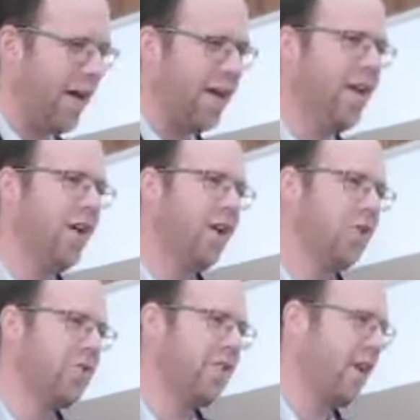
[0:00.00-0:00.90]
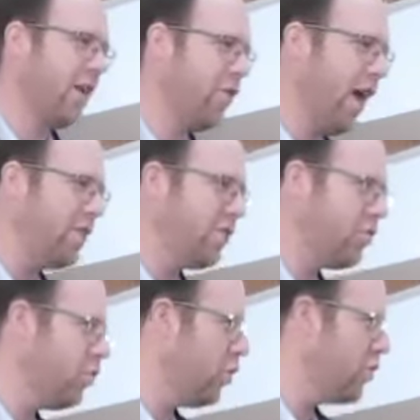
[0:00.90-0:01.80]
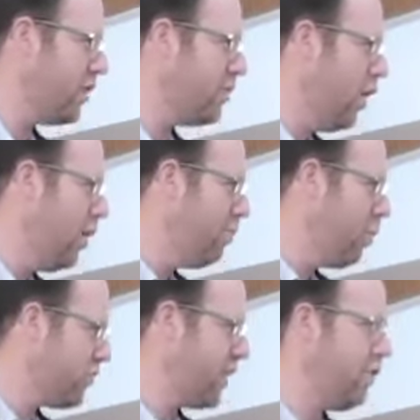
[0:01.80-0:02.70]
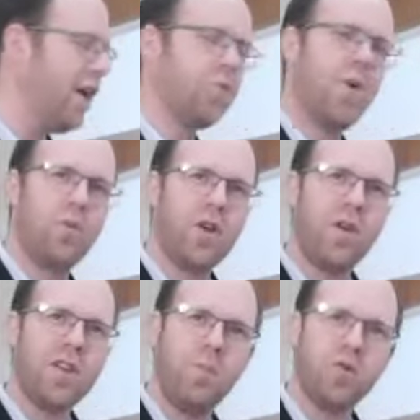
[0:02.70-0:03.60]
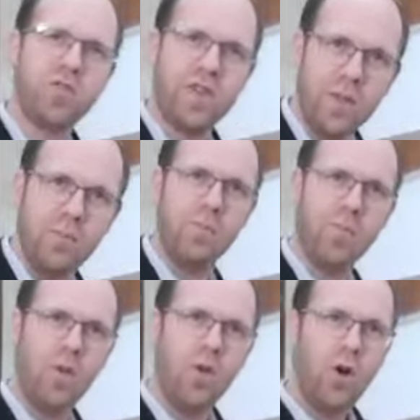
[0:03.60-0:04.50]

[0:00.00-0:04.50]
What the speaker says: the way, you'll see that he writes, the source is, he writes one word, he writes poskim